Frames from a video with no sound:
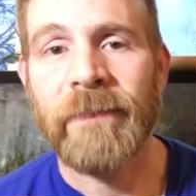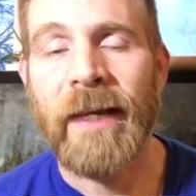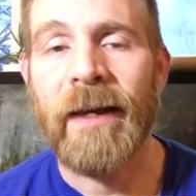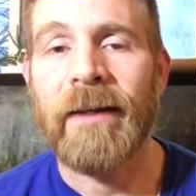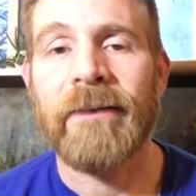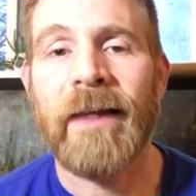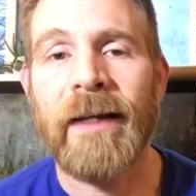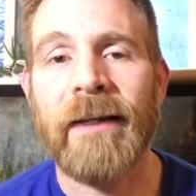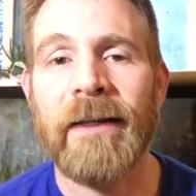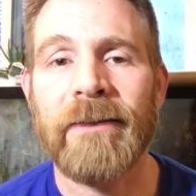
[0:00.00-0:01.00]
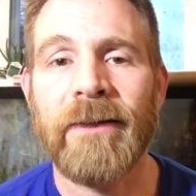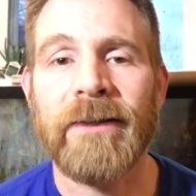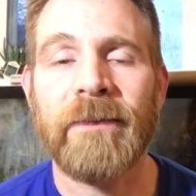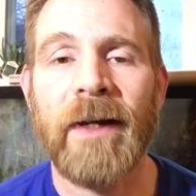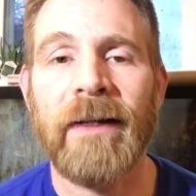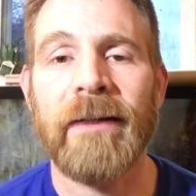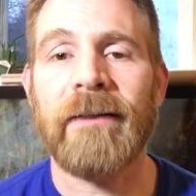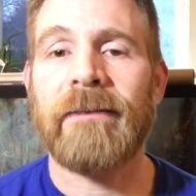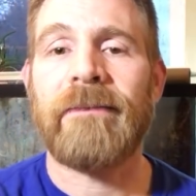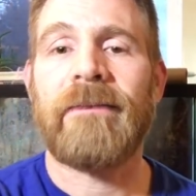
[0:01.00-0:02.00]
Yeah, that, that is awesome.
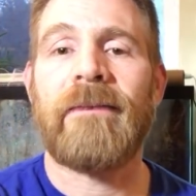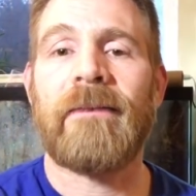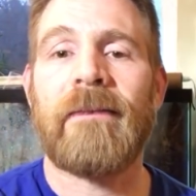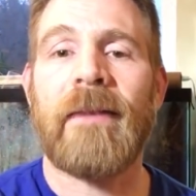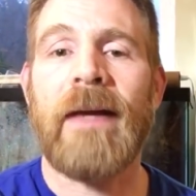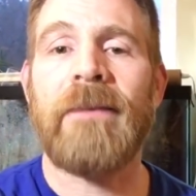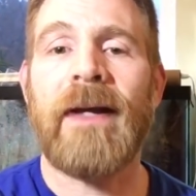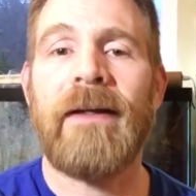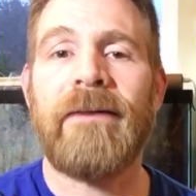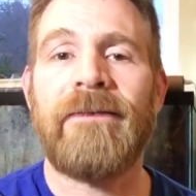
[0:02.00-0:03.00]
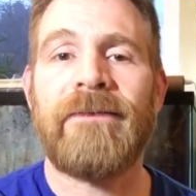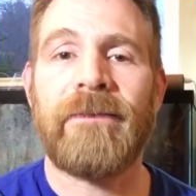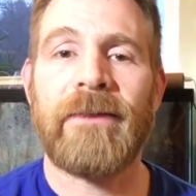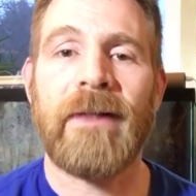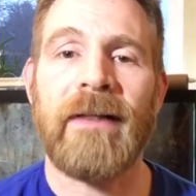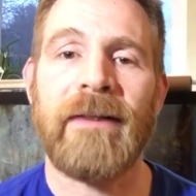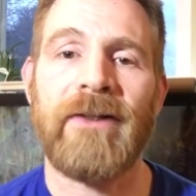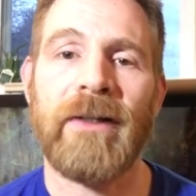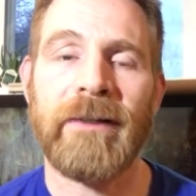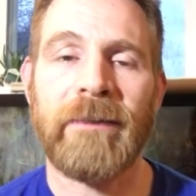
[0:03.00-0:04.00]
I, I'm kind of slightly
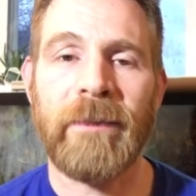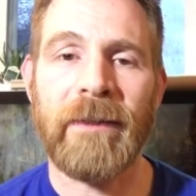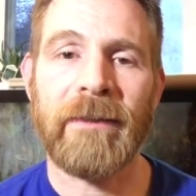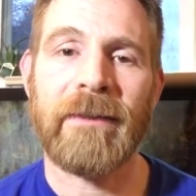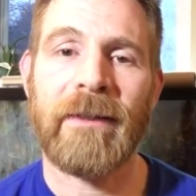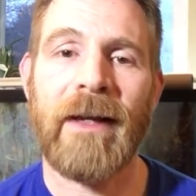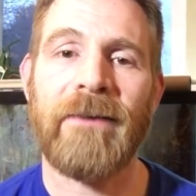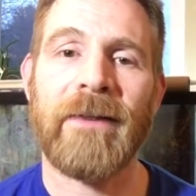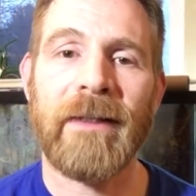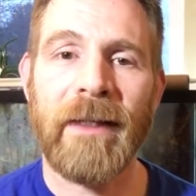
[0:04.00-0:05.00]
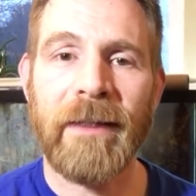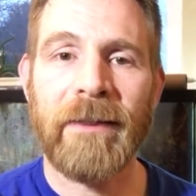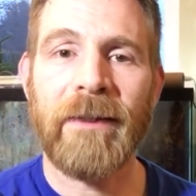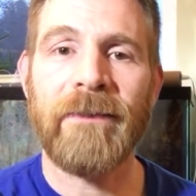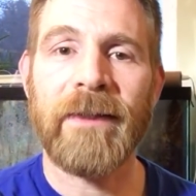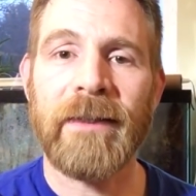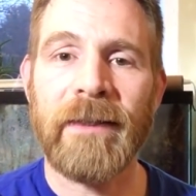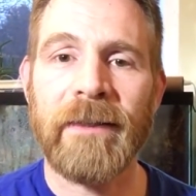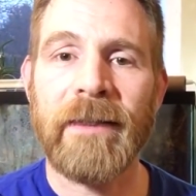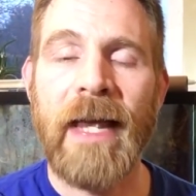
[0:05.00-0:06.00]
jealous because I really like convict
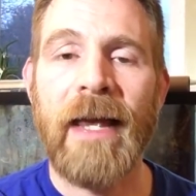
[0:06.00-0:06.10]
cichlids.